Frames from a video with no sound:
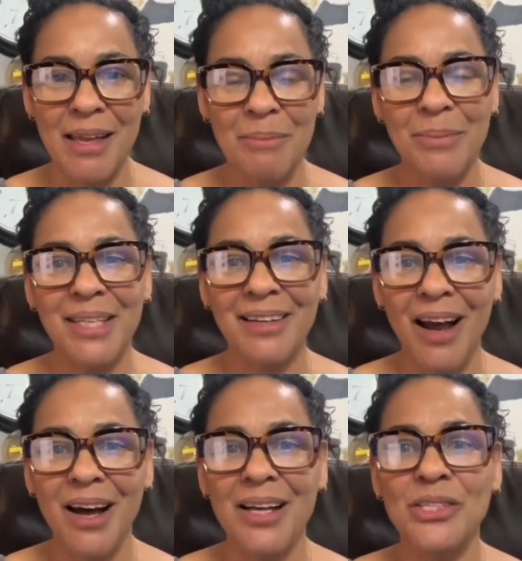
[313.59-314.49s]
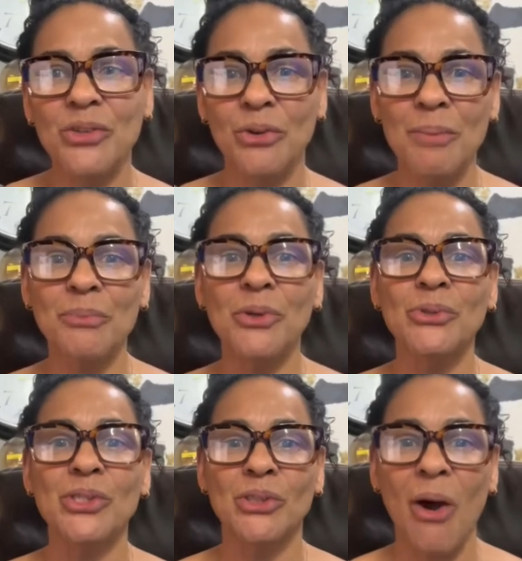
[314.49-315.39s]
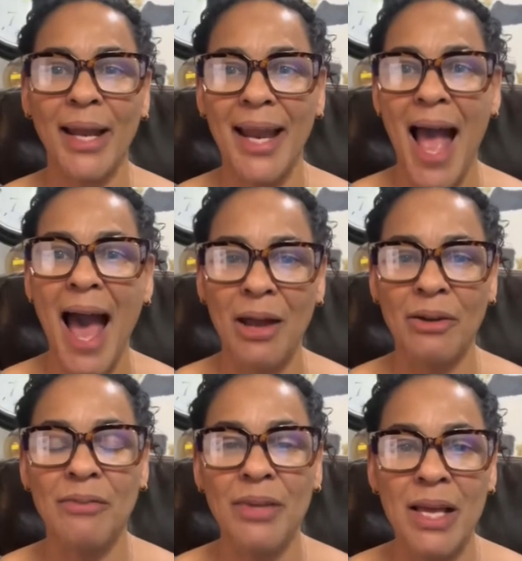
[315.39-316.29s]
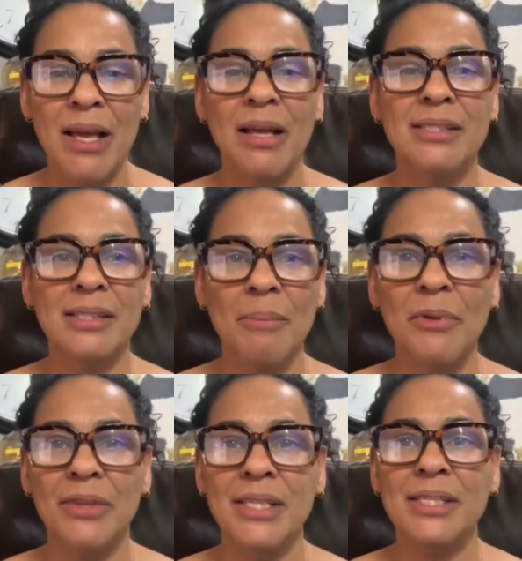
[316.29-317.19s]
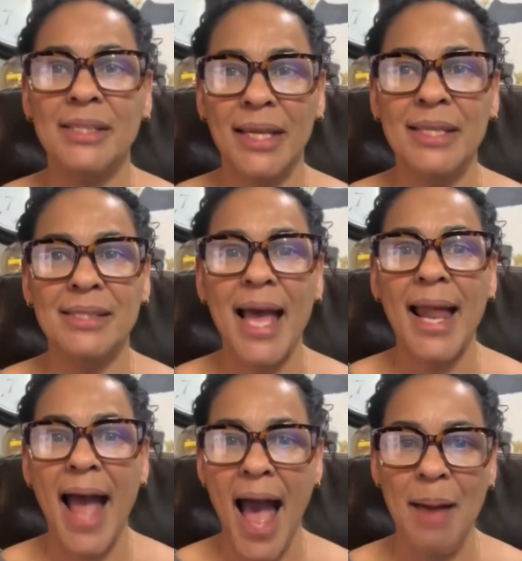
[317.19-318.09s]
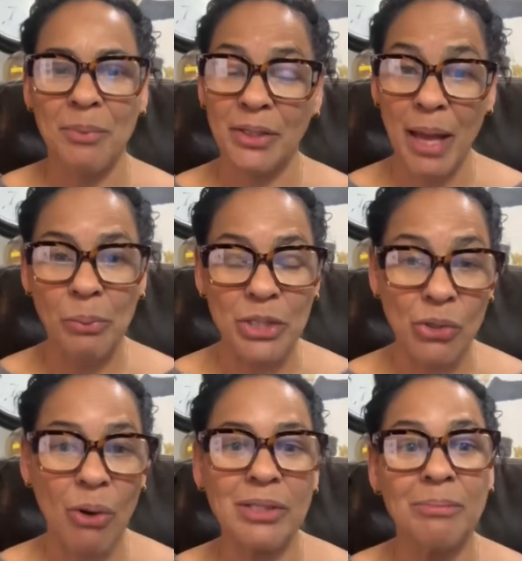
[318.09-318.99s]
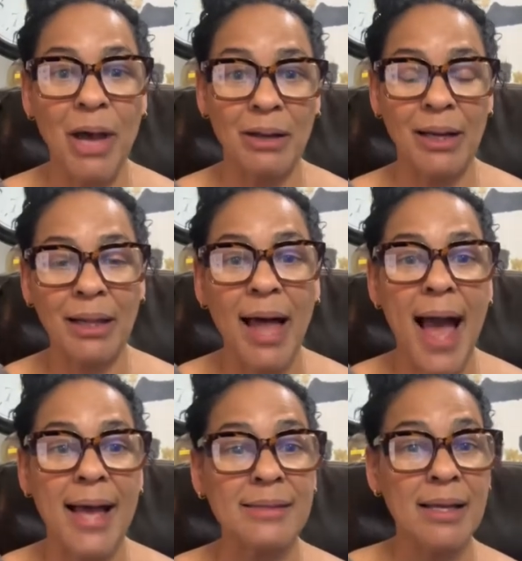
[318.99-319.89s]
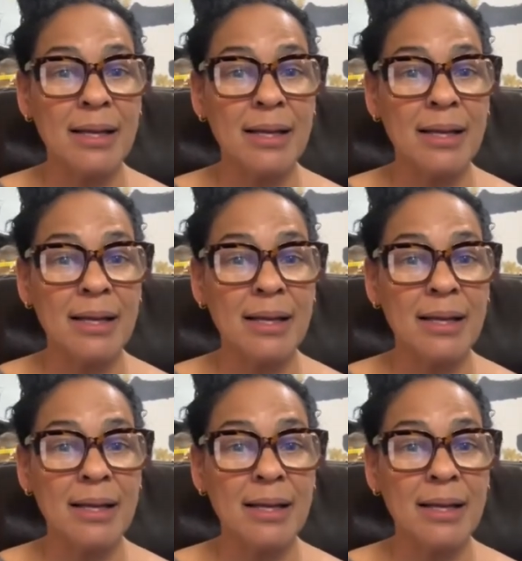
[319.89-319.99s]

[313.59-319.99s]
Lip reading: because crypto started out of some of these things that happened that we talked about in class,